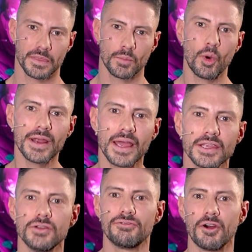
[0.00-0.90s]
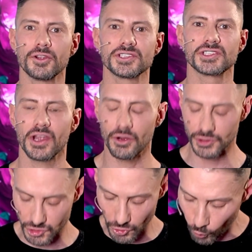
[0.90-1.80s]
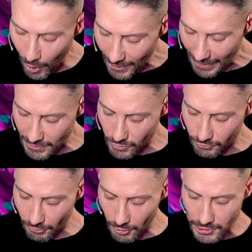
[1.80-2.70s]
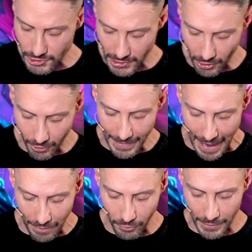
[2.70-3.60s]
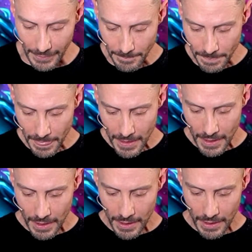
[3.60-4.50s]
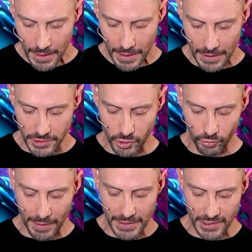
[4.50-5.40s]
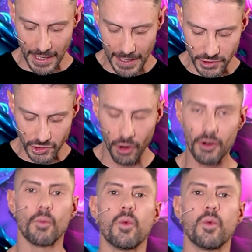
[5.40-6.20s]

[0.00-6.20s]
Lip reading: What are you focusing on, Sue? What are you focusing on, Aaron and Teresa and Soren?